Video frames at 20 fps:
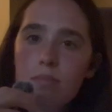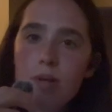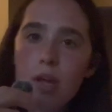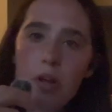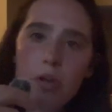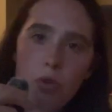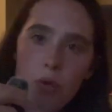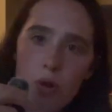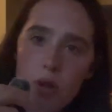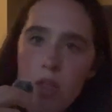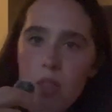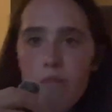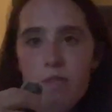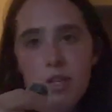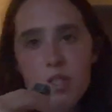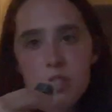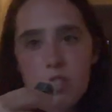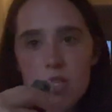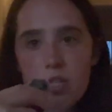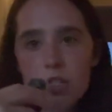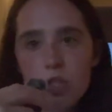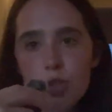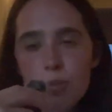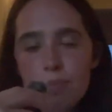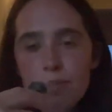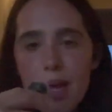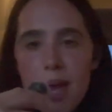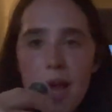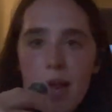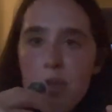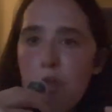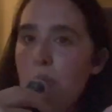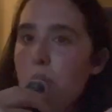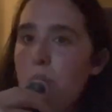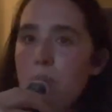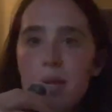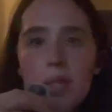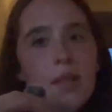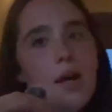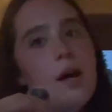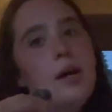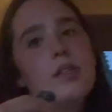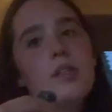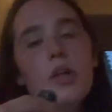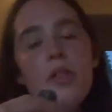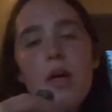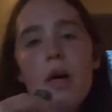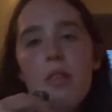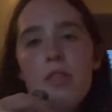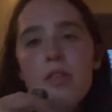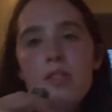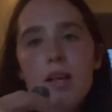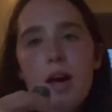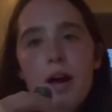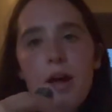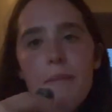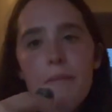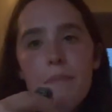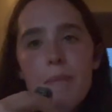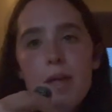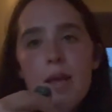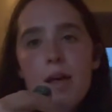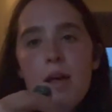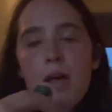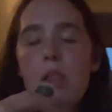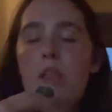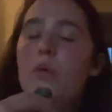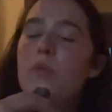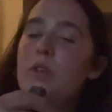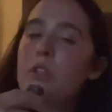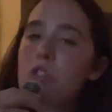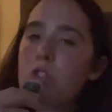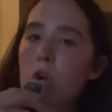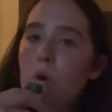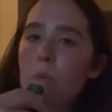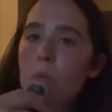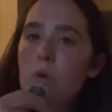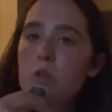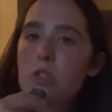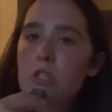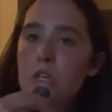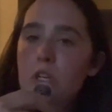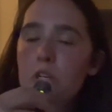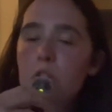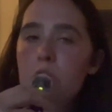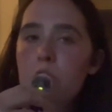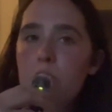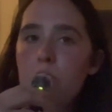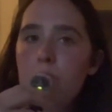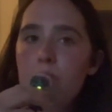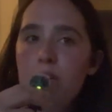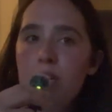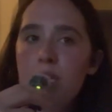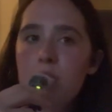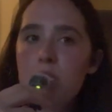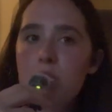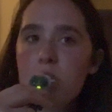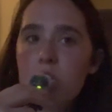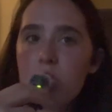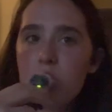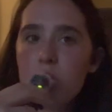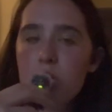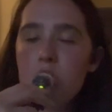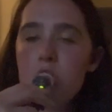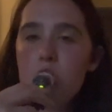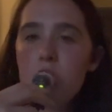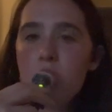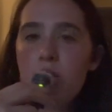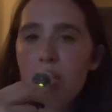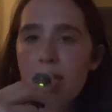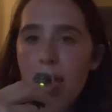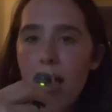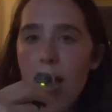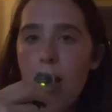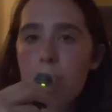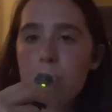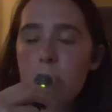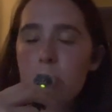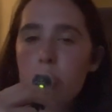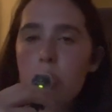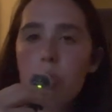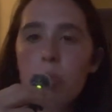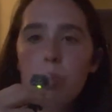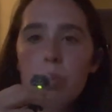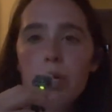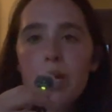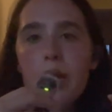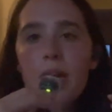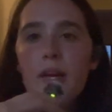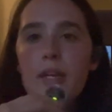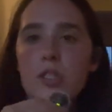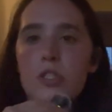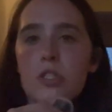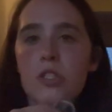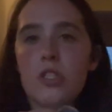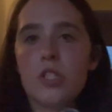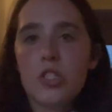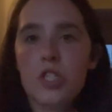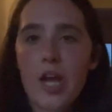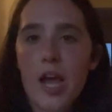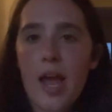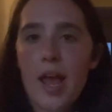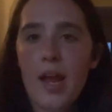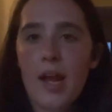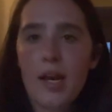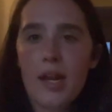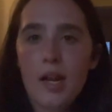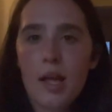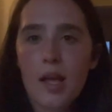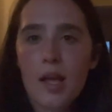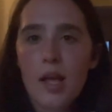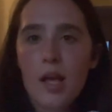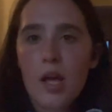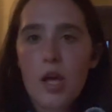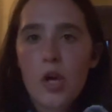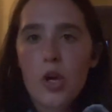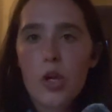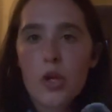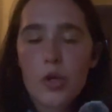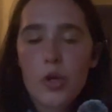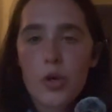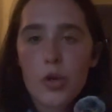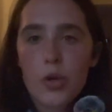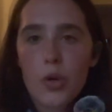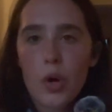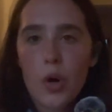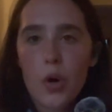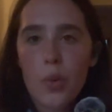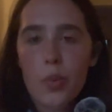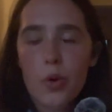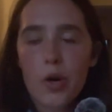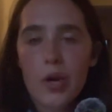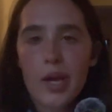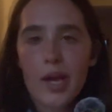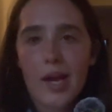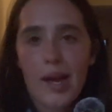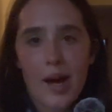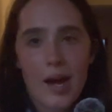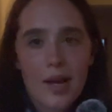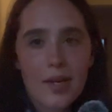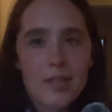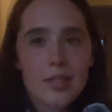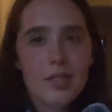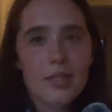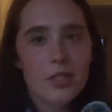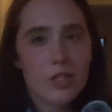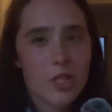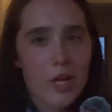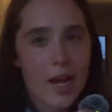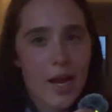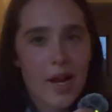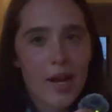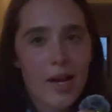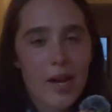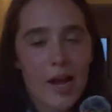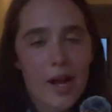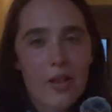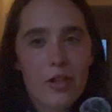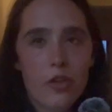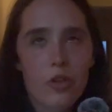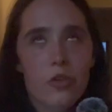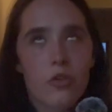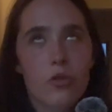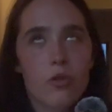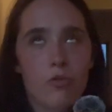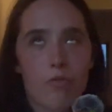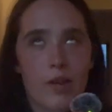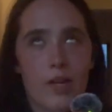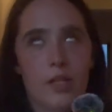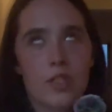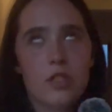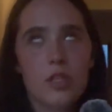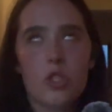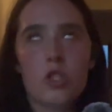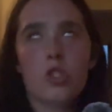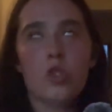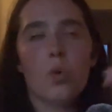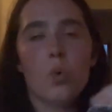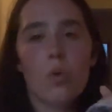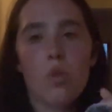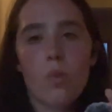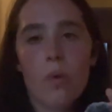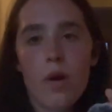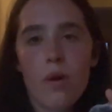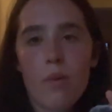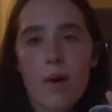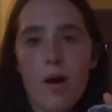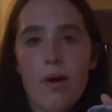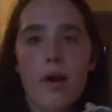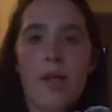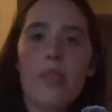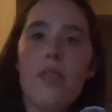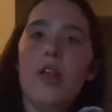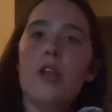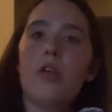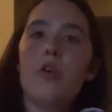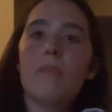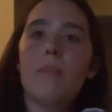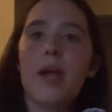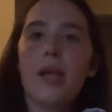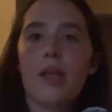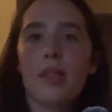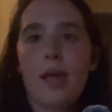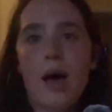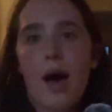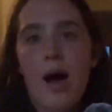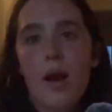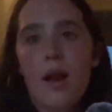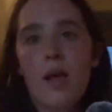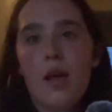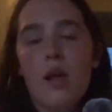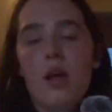and do another V stitch, and you repeat that until the other side. When you start row 2, you do V stitch into the gap. So you're not working into the chain, you are working under the chain, and you do V stitches all the way around. And then you make that